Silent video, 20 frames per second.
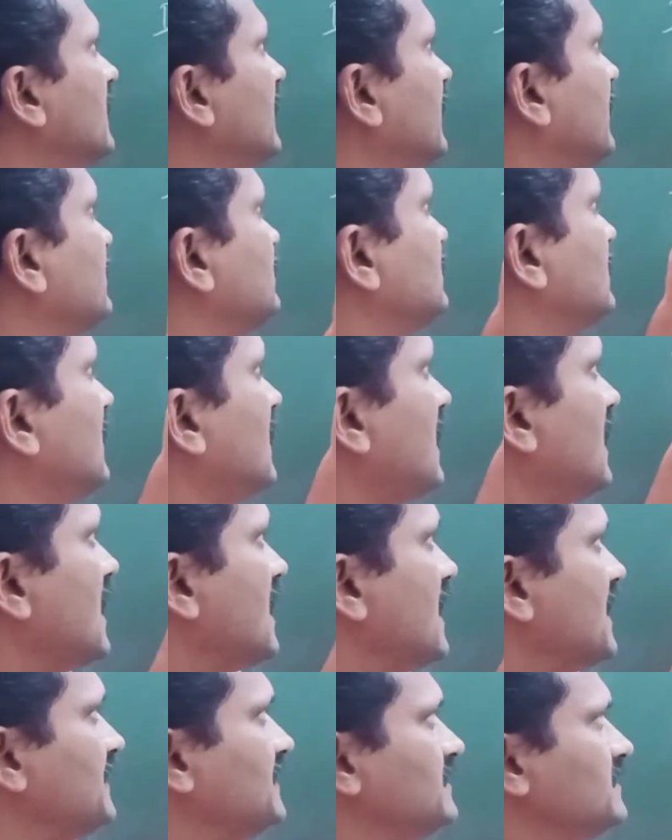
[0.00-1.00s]
and
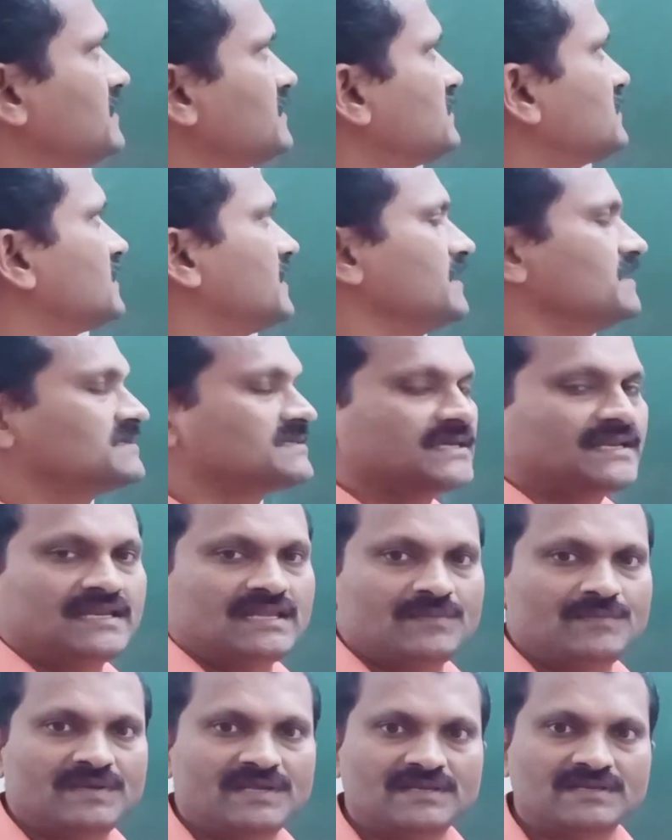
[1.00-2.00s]
height 3
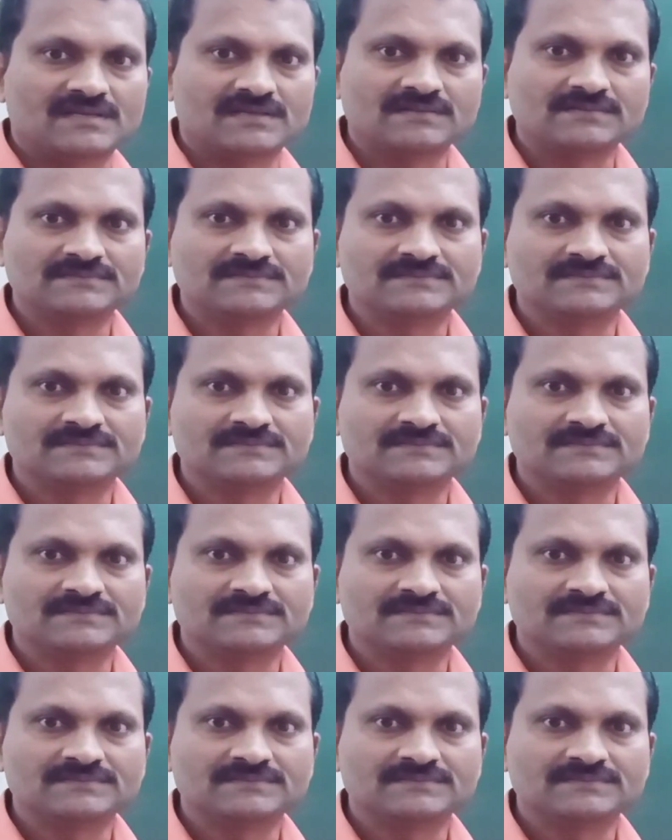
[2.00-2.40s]
cm.